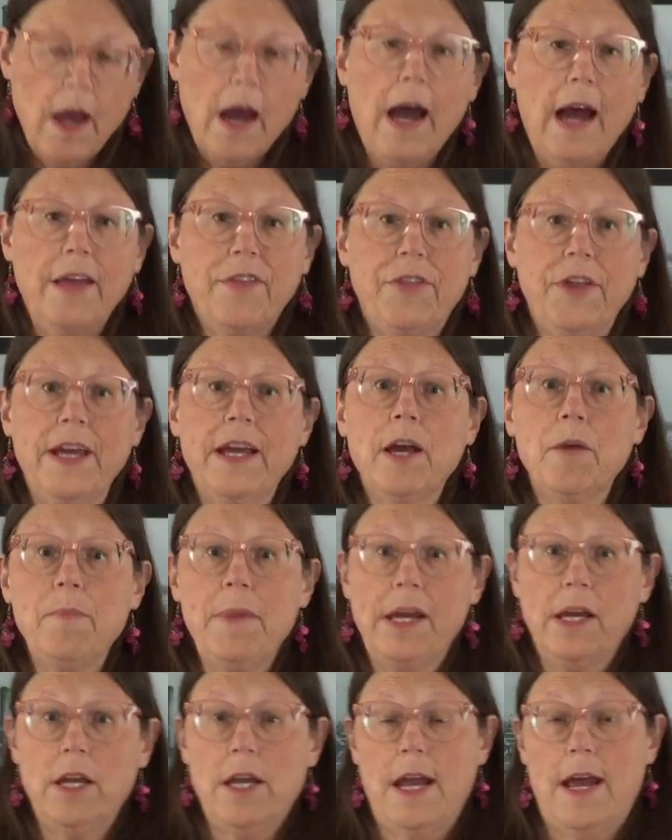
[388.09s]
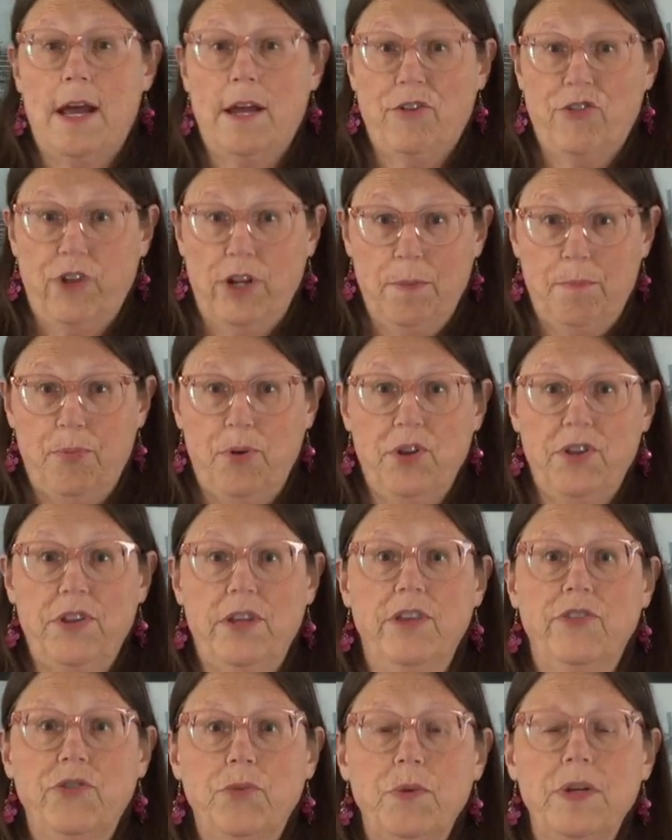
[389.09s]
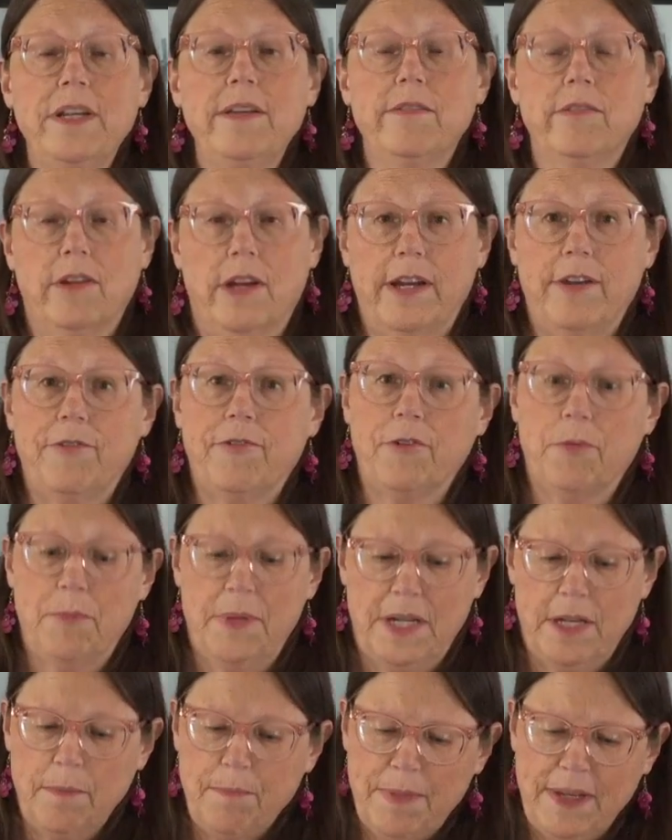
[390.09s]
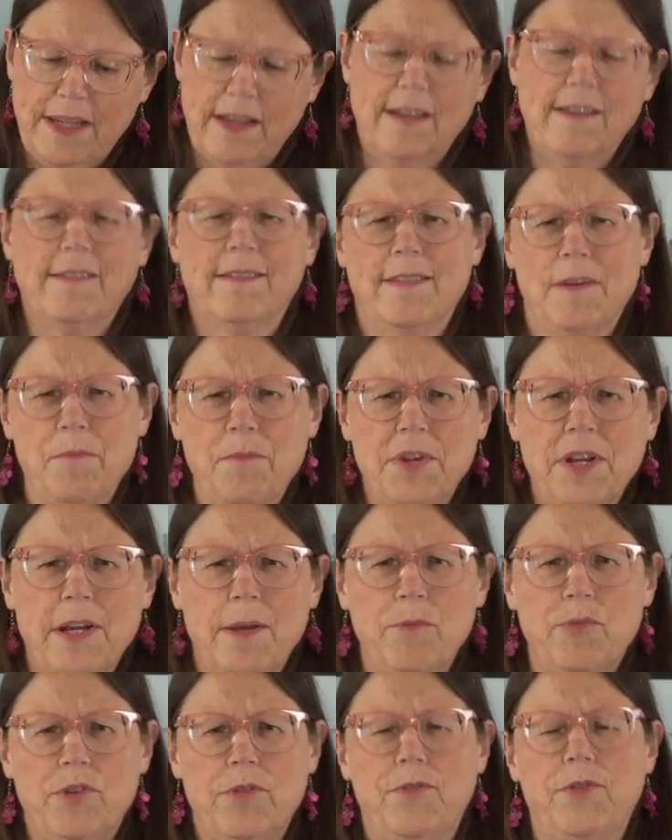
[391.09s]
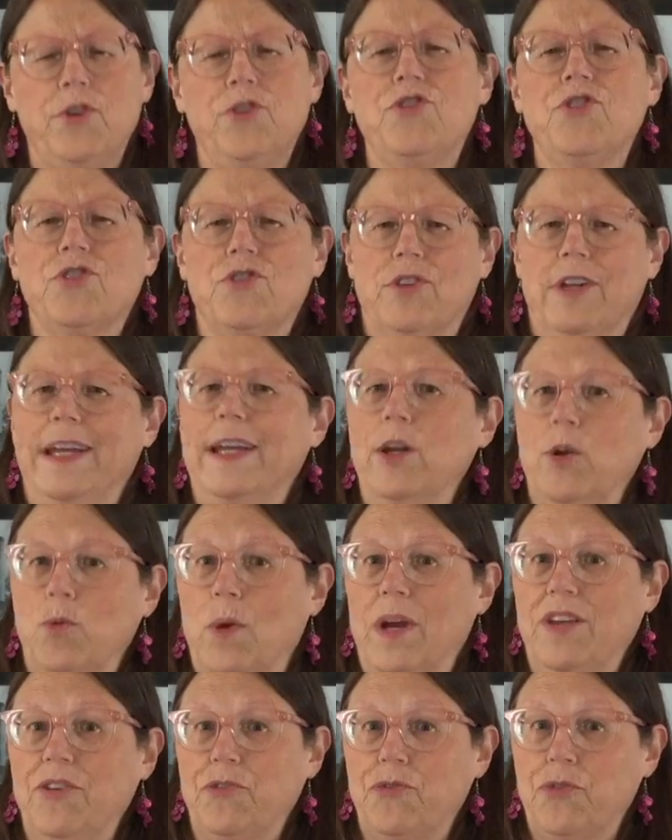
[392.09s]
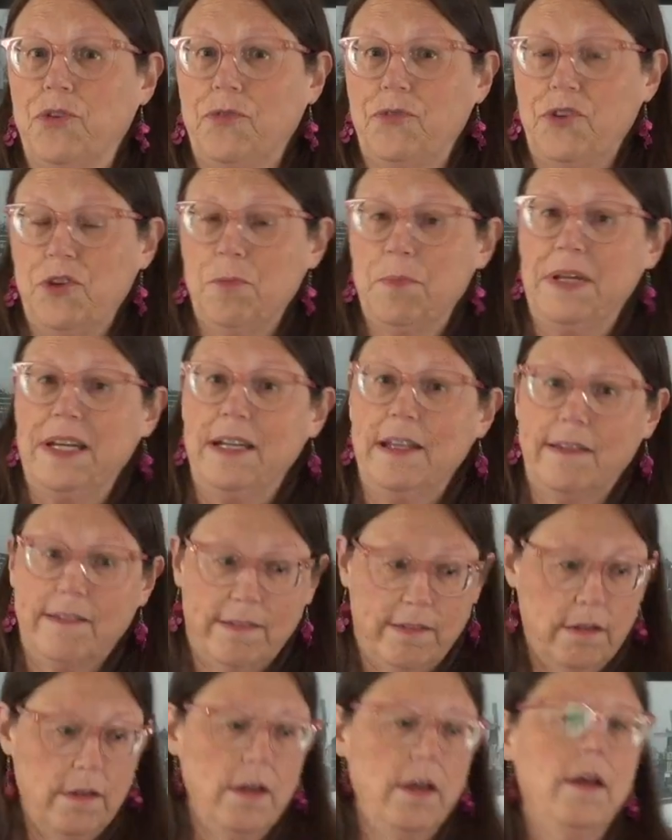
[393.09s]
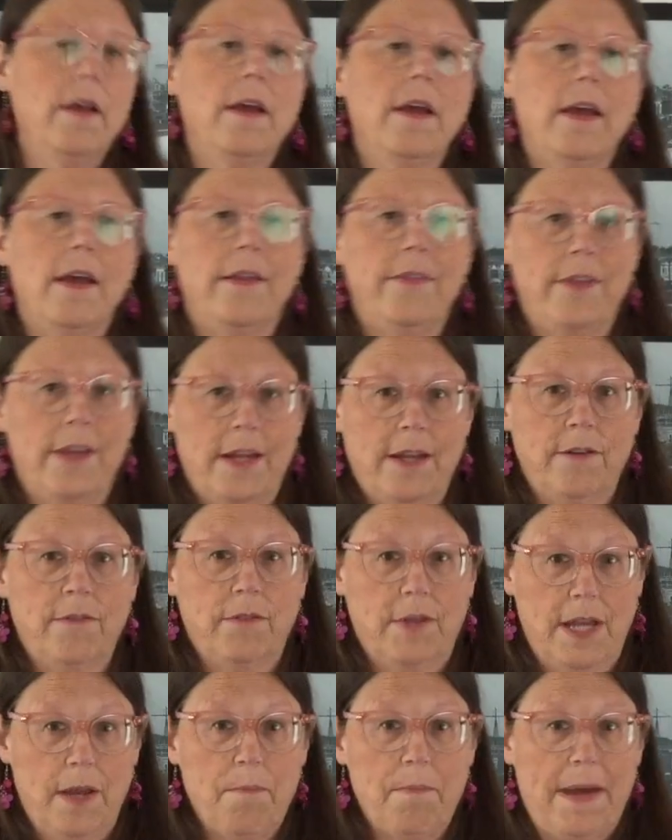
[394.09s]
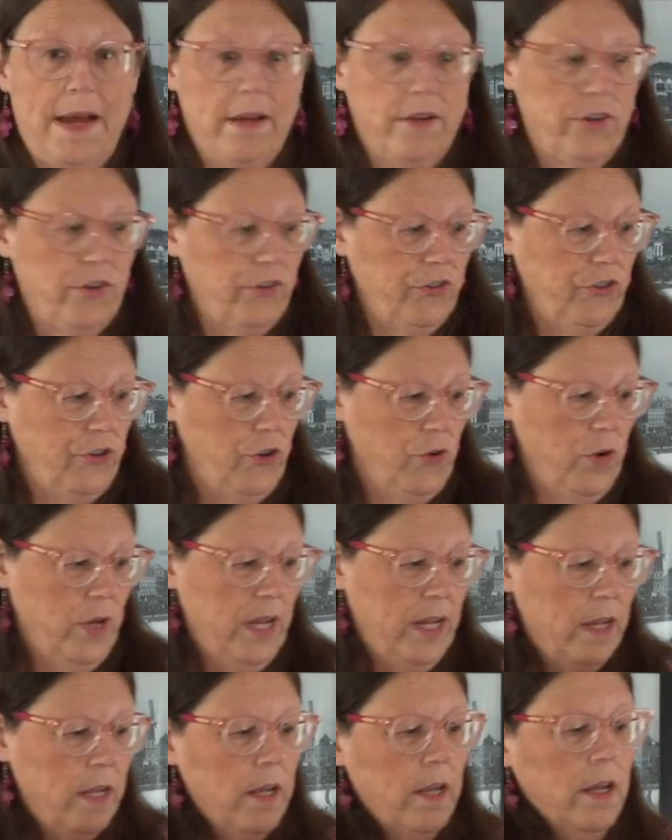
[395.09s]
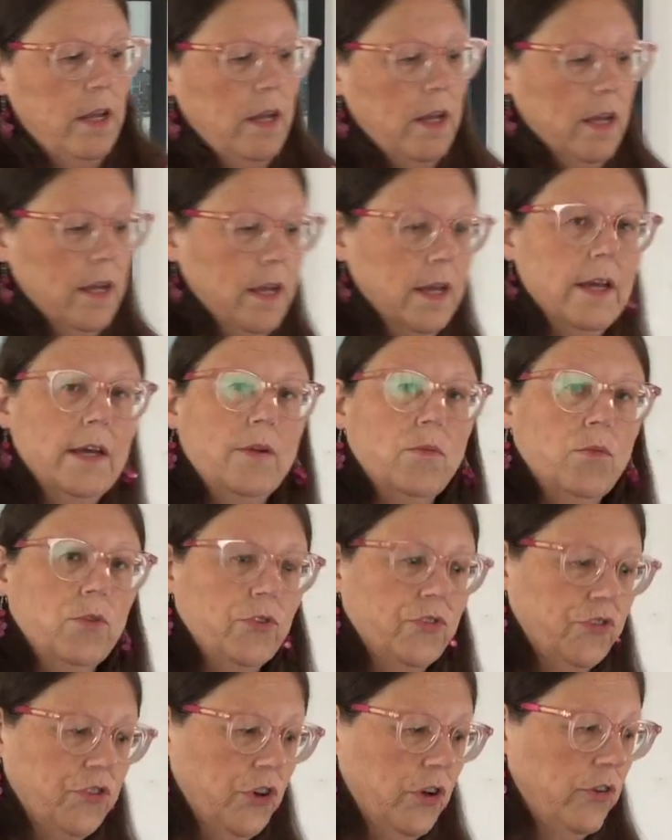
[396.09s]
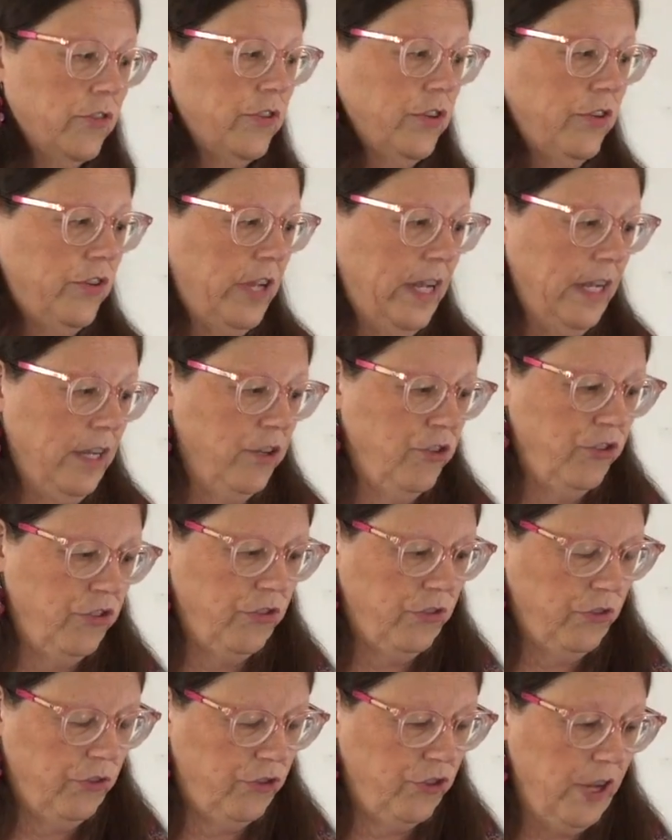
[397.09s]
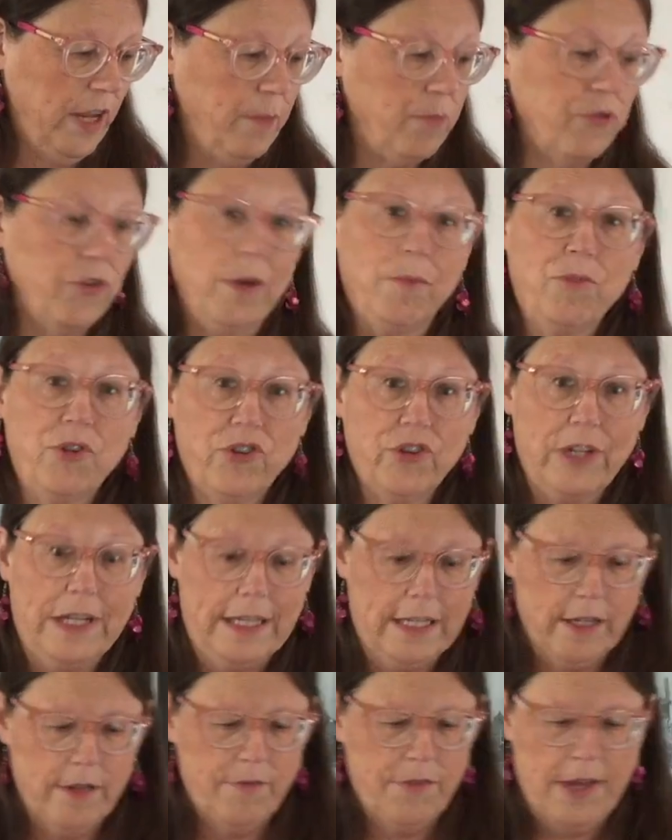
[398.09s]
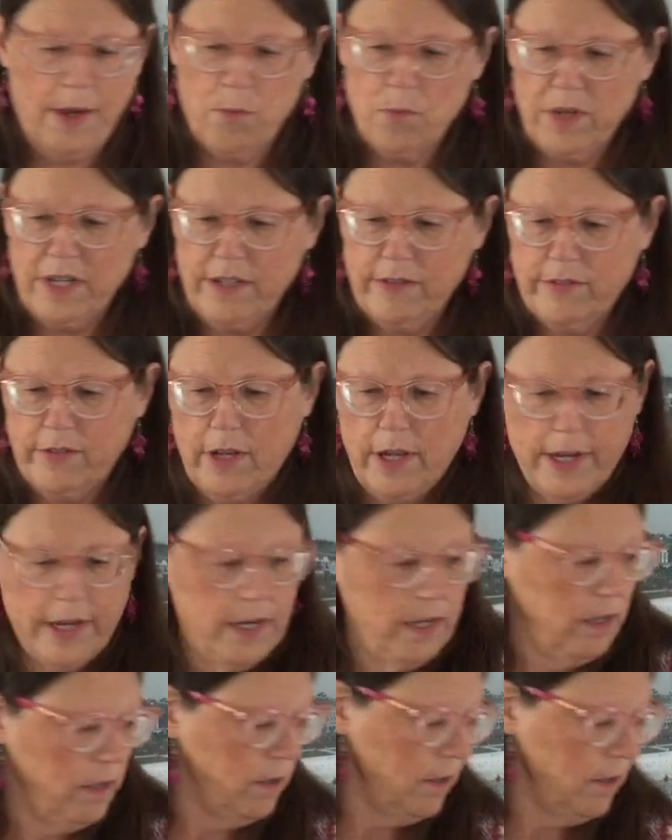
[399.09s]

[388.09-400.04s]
I think I'm going to actually put this one aside for a minute, because sometimes if you just let it rest for a few minutes and then get back to stirring, it will start to take its shape. So I'm just going to leave that one aside.